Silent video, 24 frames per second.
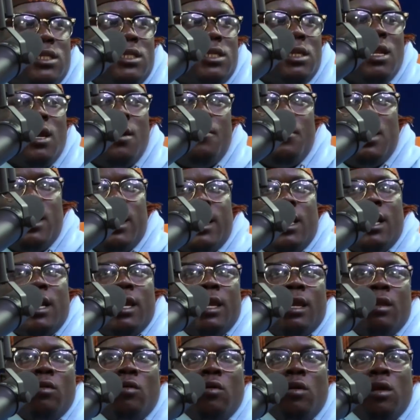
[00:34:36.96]
Senior
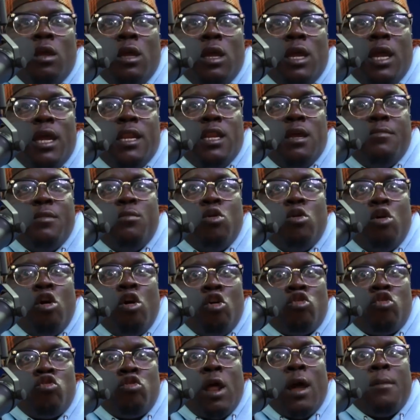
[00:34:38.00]
Marca, you know, and then maybe
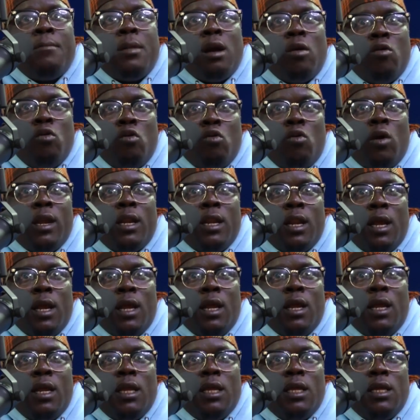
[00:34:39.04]
Honon Ama
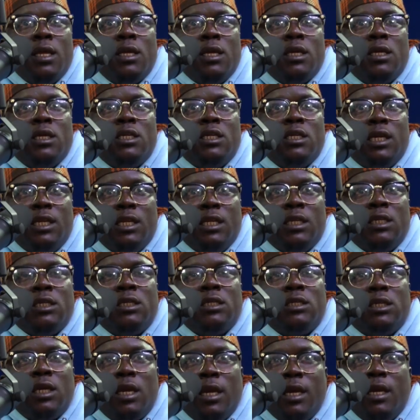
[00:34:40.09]
Hokwina.
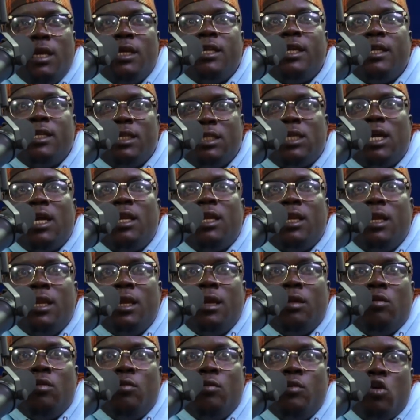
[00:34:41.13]
Yeah, this are the
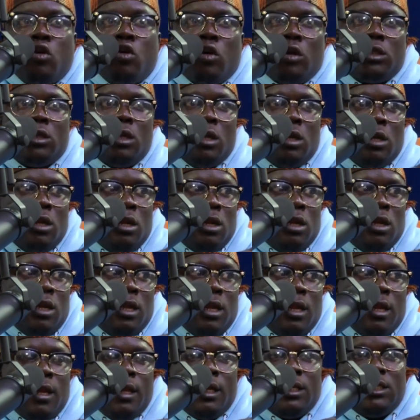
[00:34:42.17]
yano because
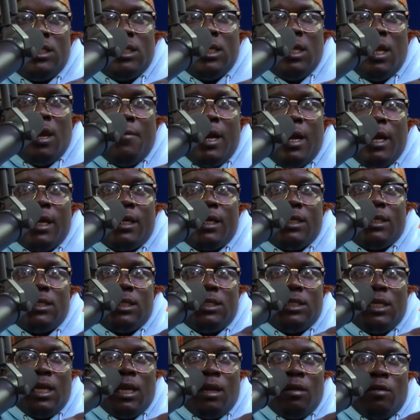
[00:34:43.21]
the senior markers
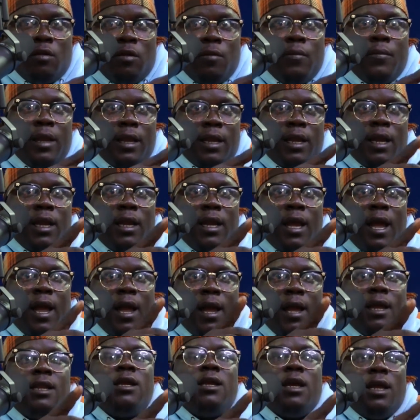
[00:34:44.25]
is here. No,
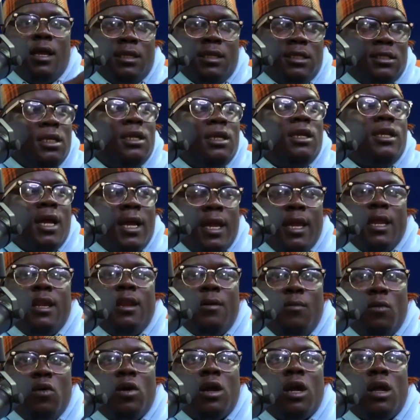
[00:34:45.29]
yeah,
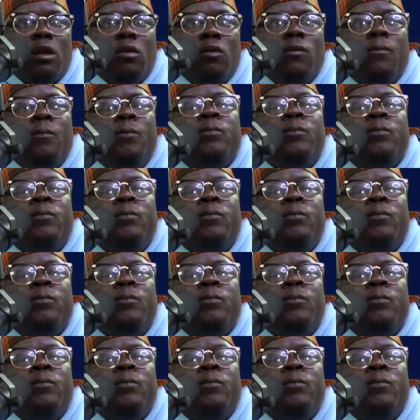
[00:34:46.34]
Edemo Kano.